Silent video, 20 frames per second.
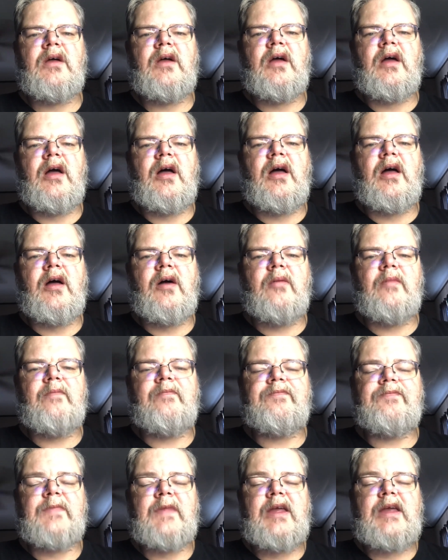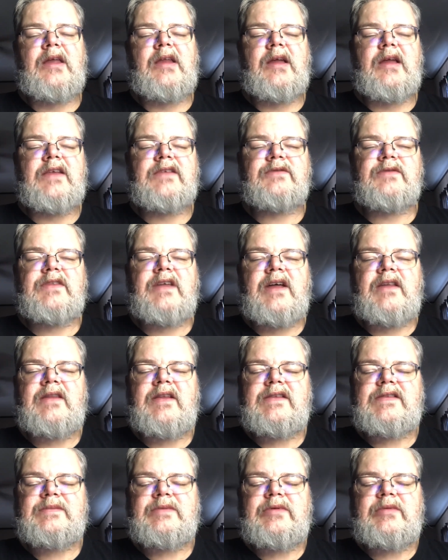And I guess with that,
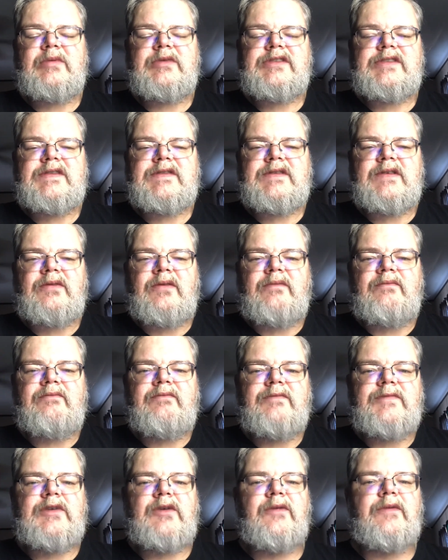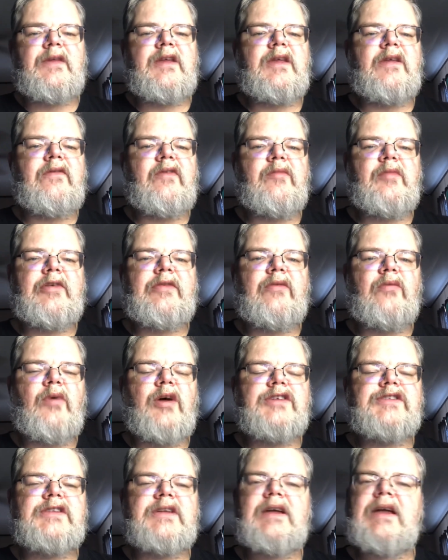that's pretty much it. So thank you very much for
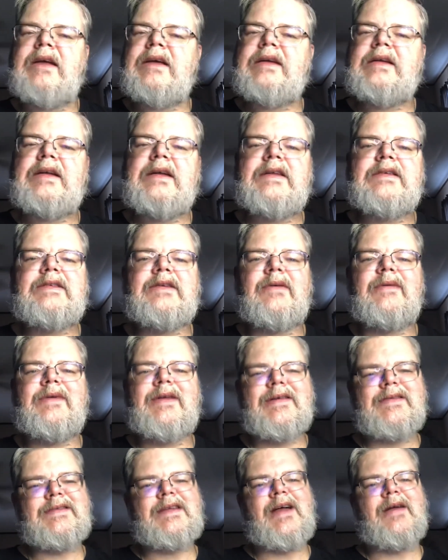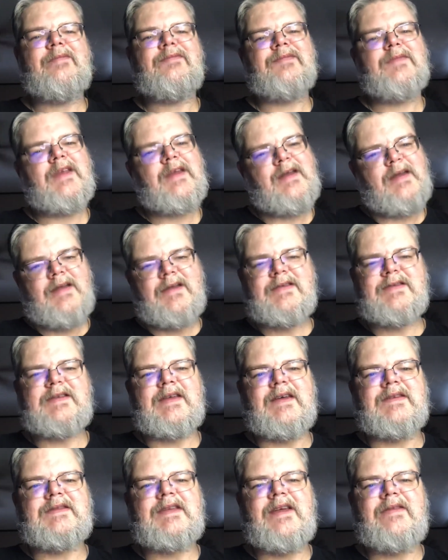watching, and until next time,
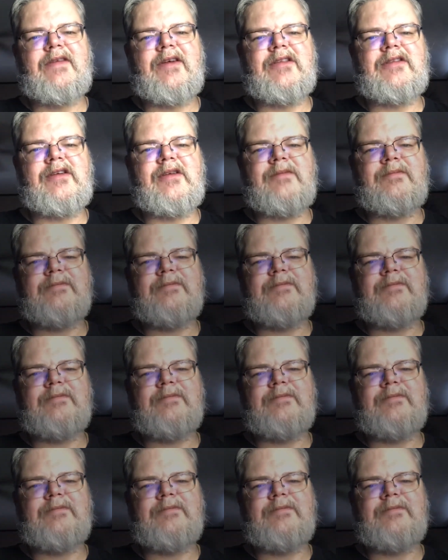stay safe out there.